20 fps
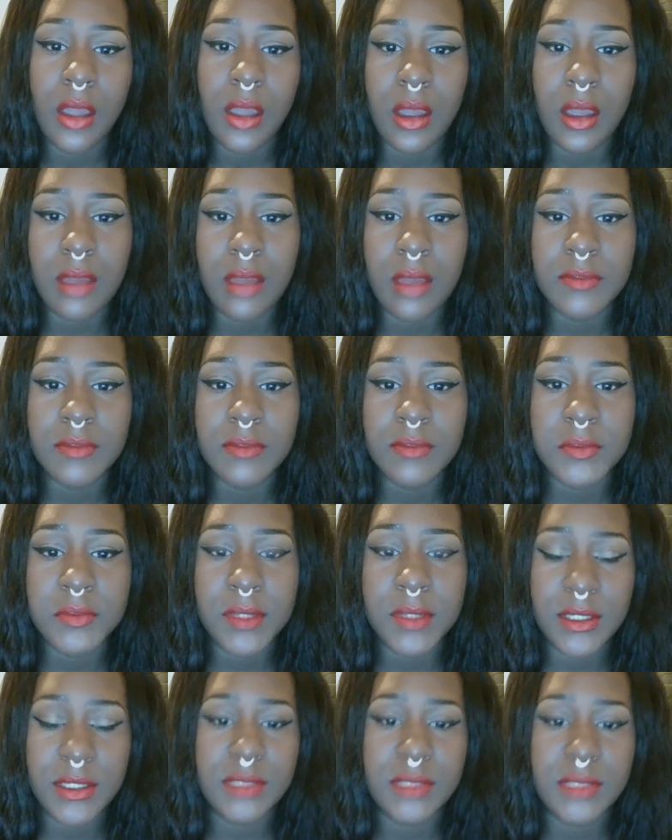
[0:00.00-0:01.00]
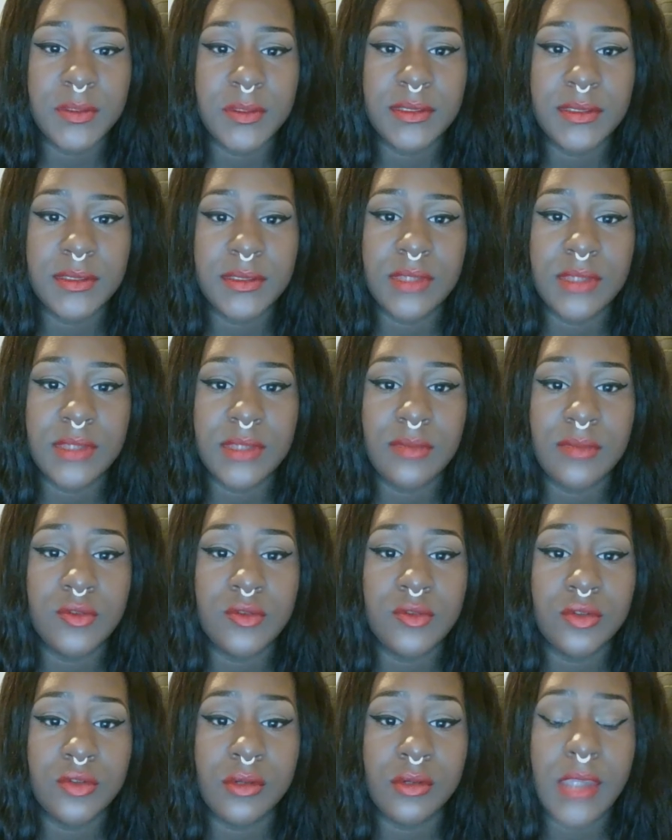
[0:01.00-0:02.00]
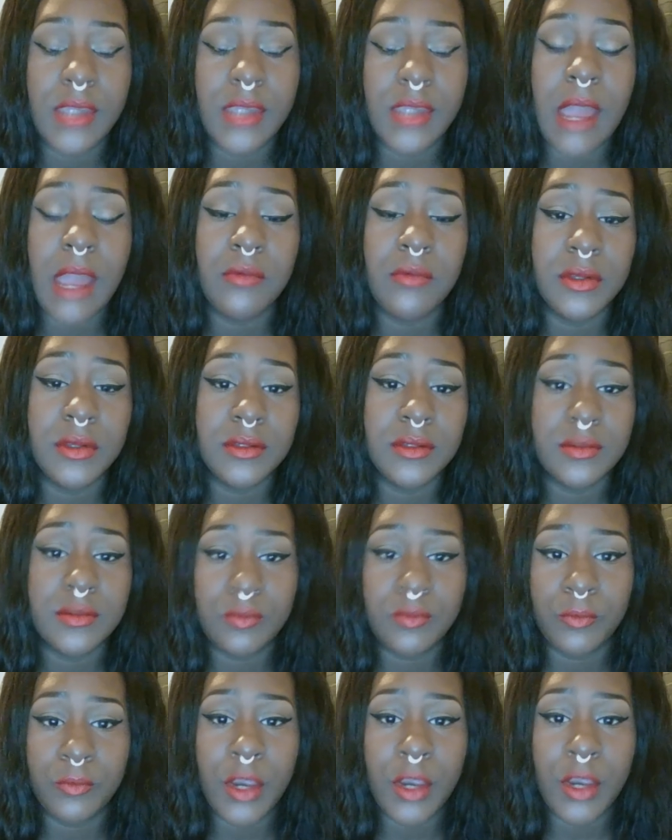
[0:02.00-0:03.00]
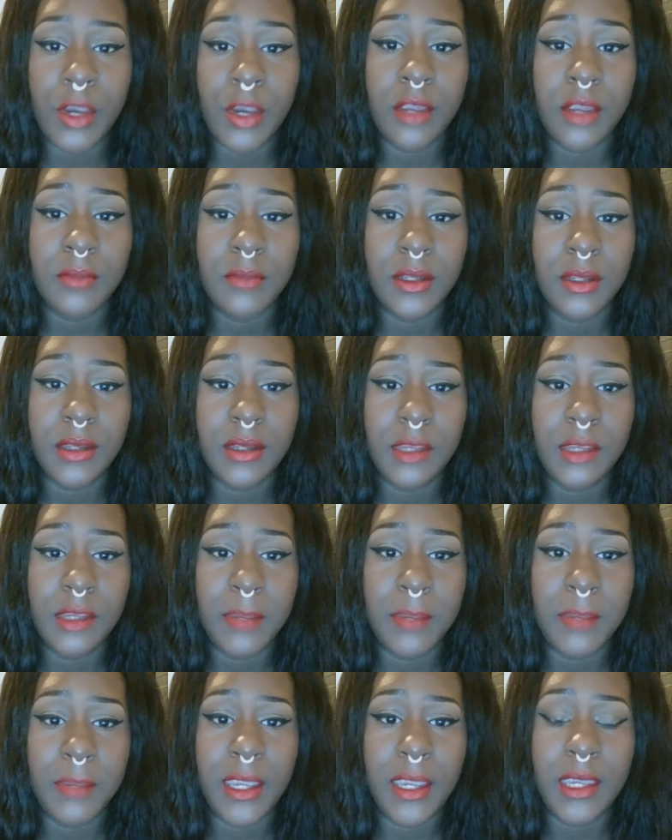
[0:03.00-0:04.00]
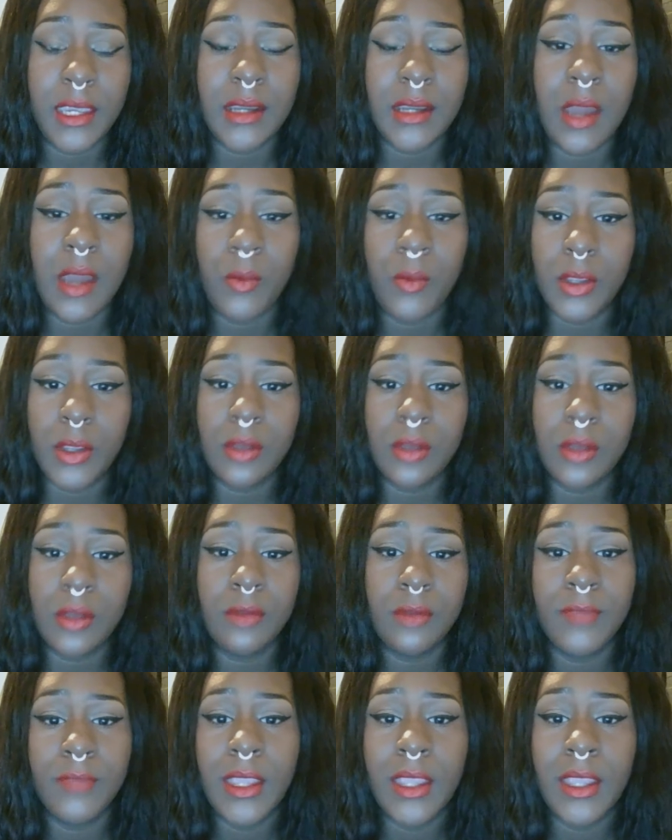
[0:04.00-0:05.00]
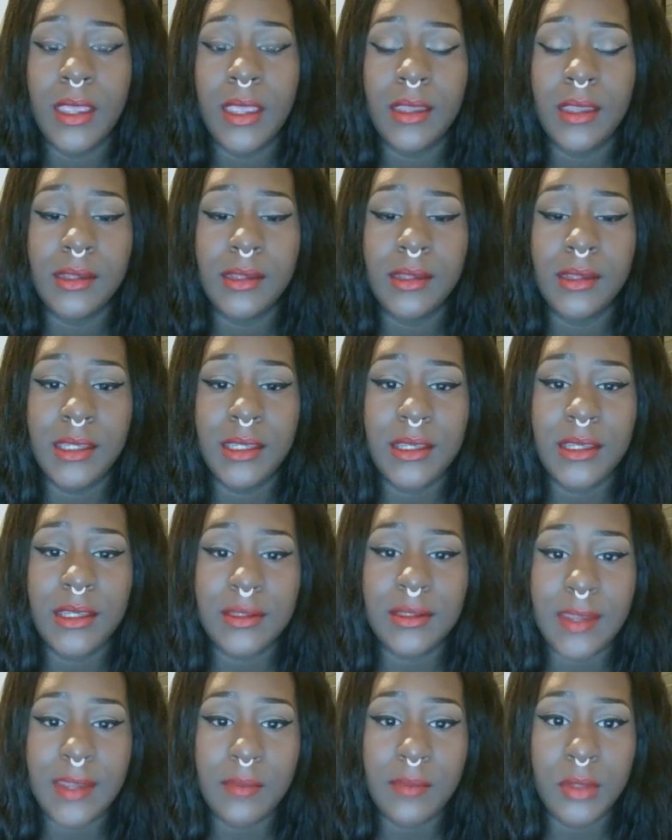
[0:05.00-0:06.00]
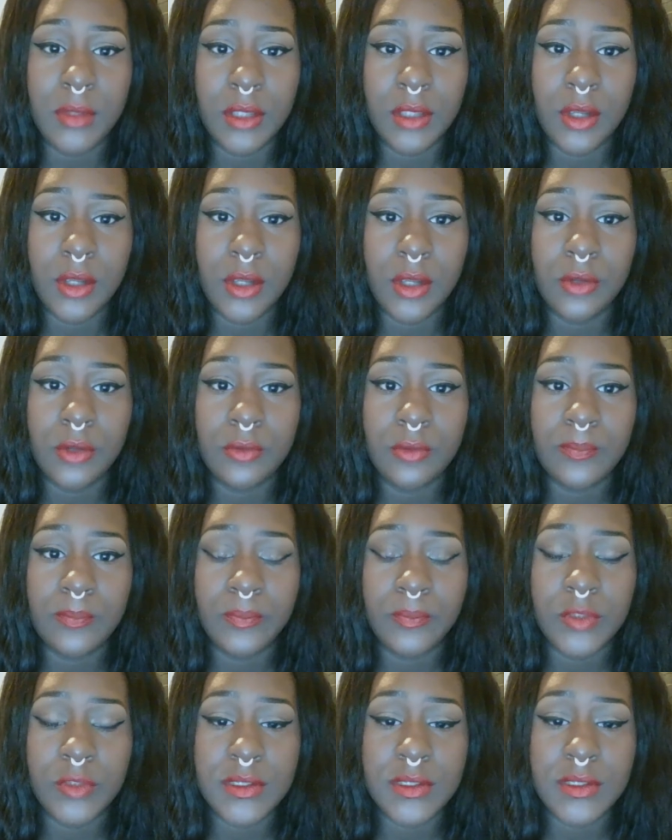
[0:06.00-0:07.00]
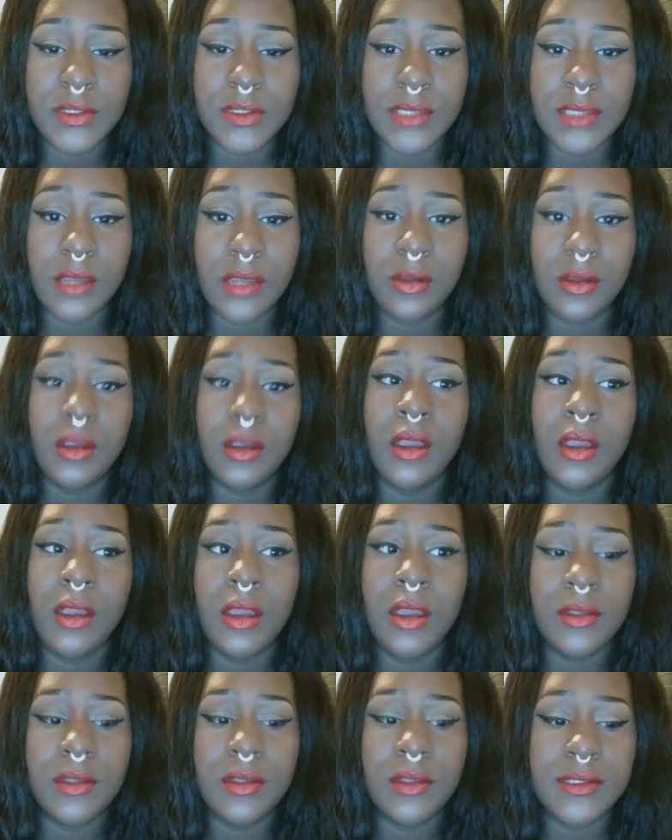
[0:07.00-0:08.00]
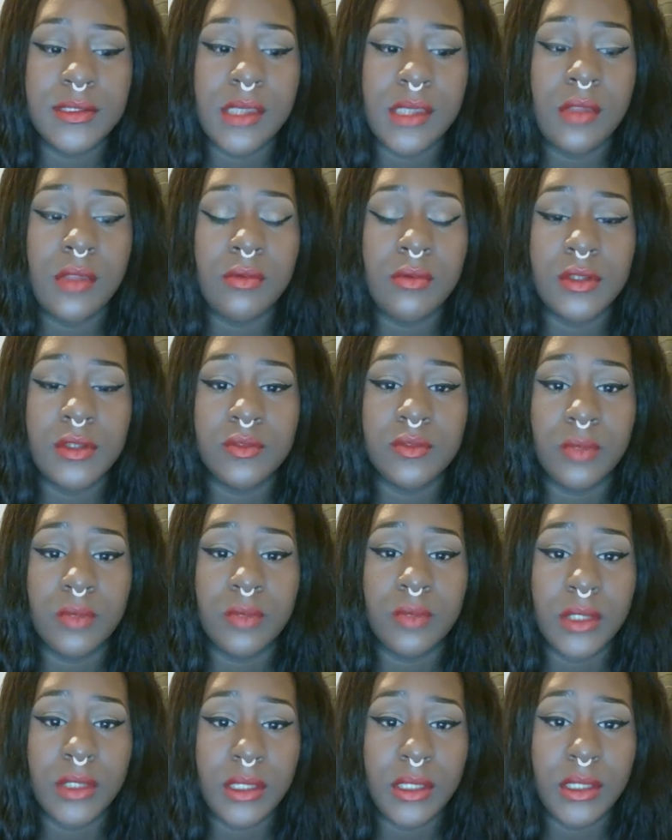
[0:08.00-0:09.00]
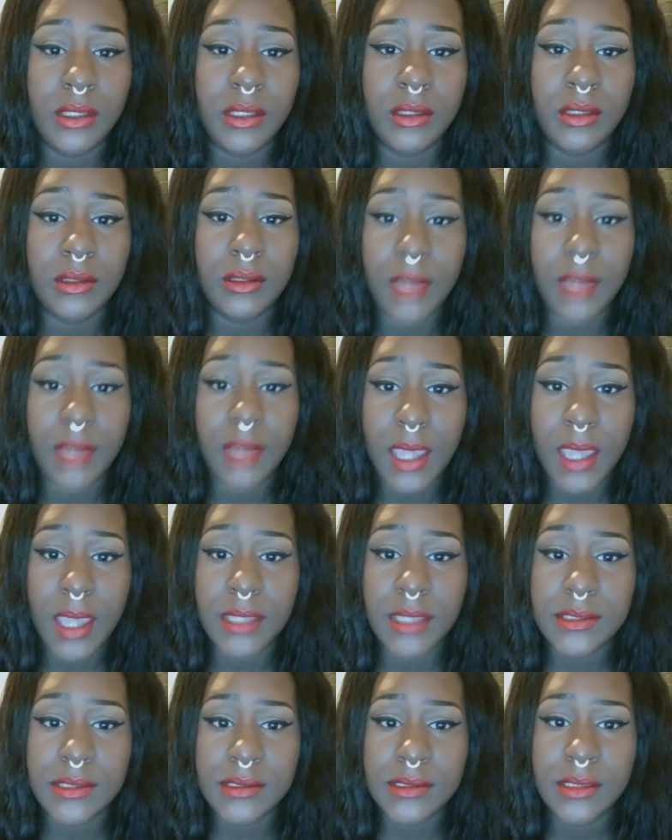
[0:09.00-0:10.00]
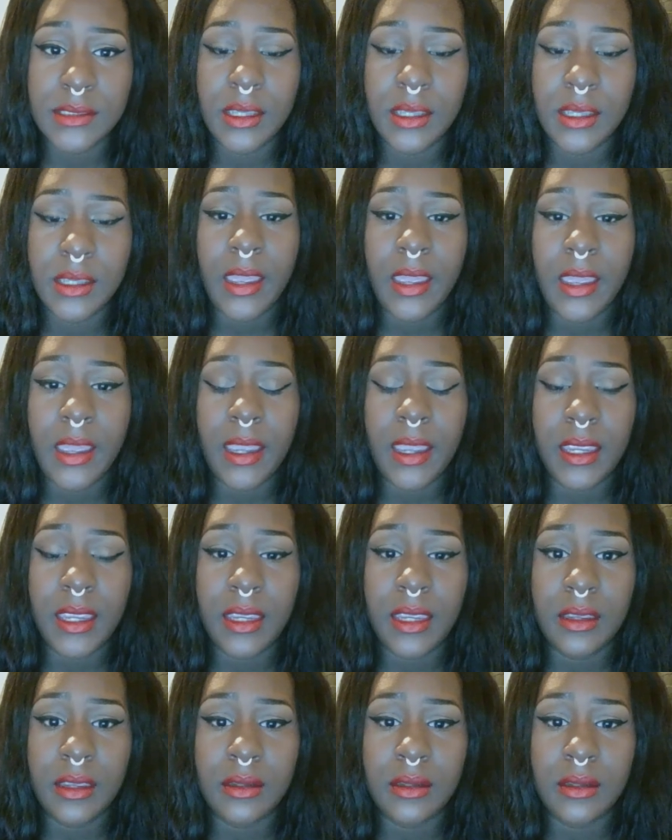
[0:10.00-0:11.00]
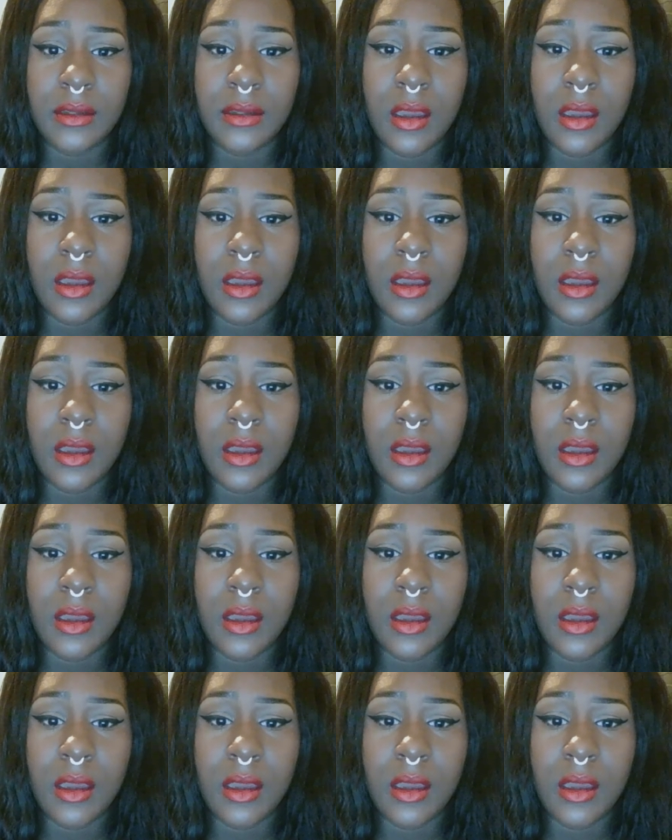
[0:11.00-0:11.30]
some inexpensive septum jewelry, I would recommend eBay, and I will link down below the seller. The seller was really nice, and